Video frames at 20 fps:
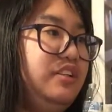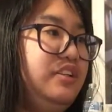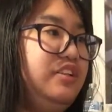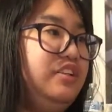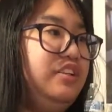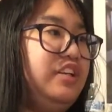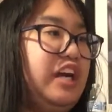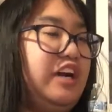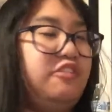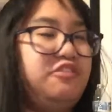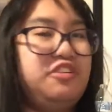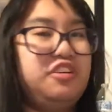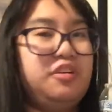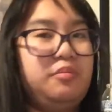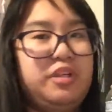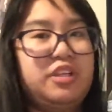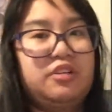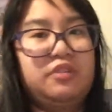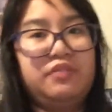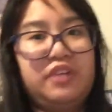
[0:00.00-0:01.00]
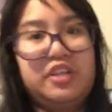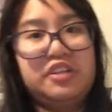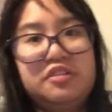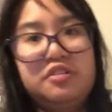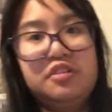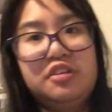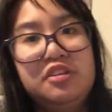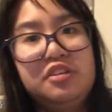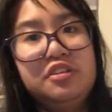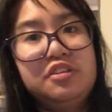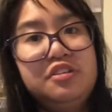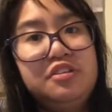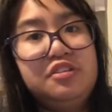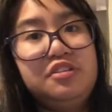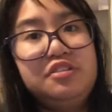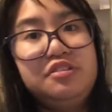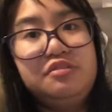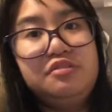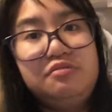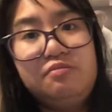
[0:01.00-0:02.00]
Yeah, I was in the middle of like
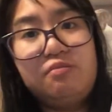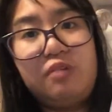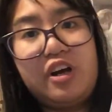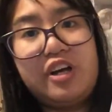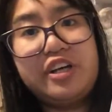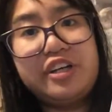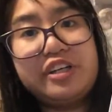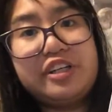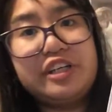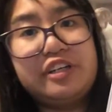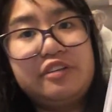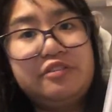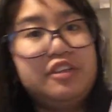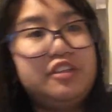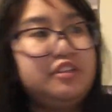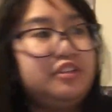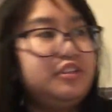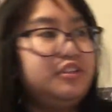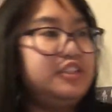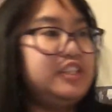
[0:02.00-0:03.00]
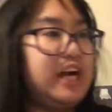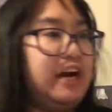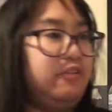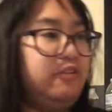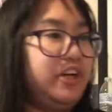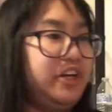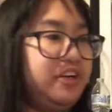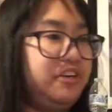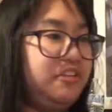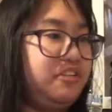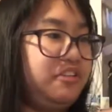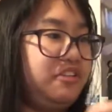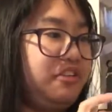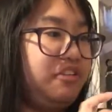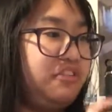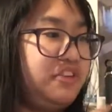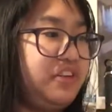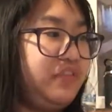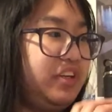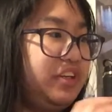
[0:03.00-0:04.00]
writing down the outlines and
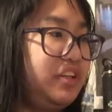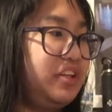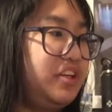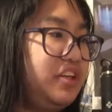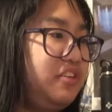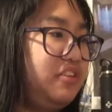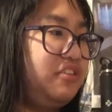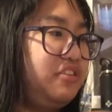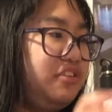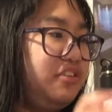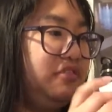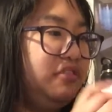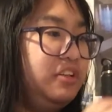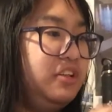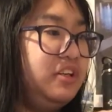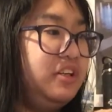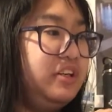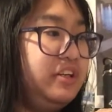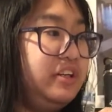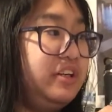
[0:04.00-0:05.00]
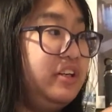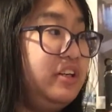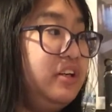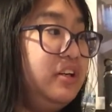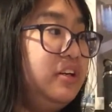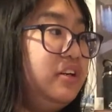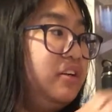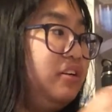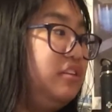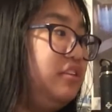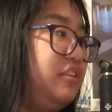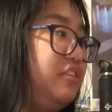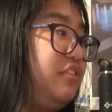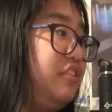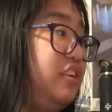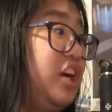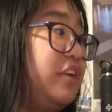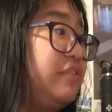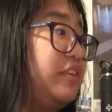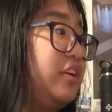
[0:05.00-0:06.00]
stuff like that. So this is
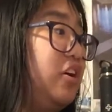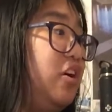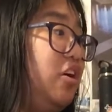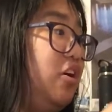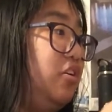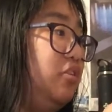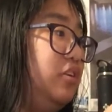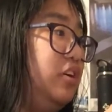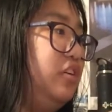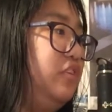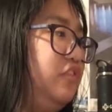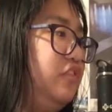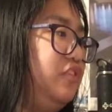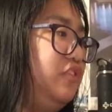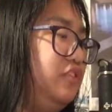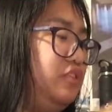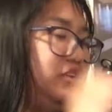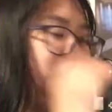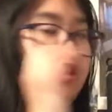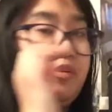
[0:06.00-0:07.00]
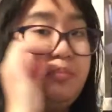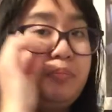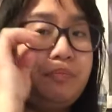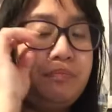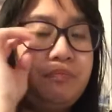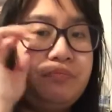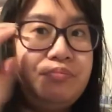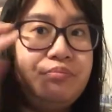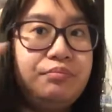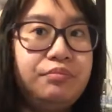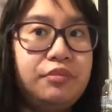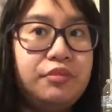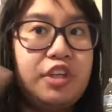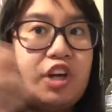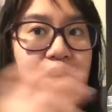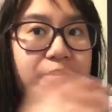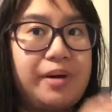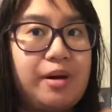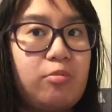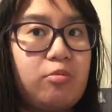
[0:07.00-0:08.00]
not even all of
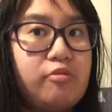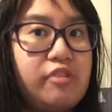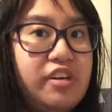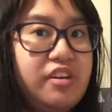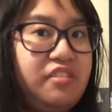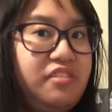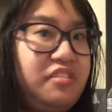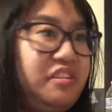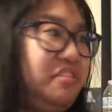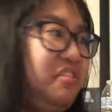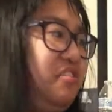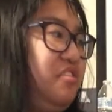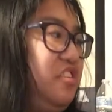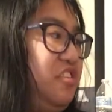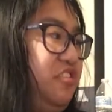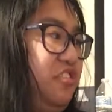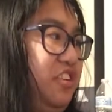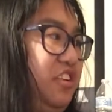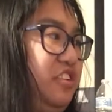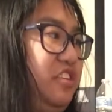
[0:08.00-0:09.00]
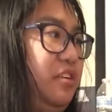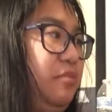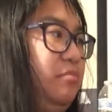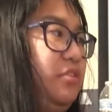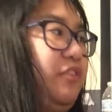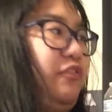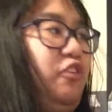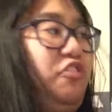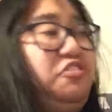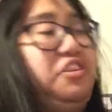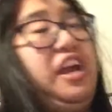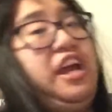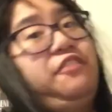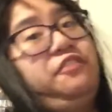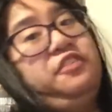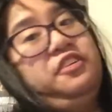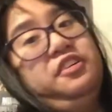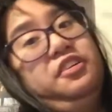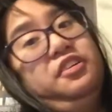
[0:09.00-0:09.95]
our PowerPoint. This is just like the first half.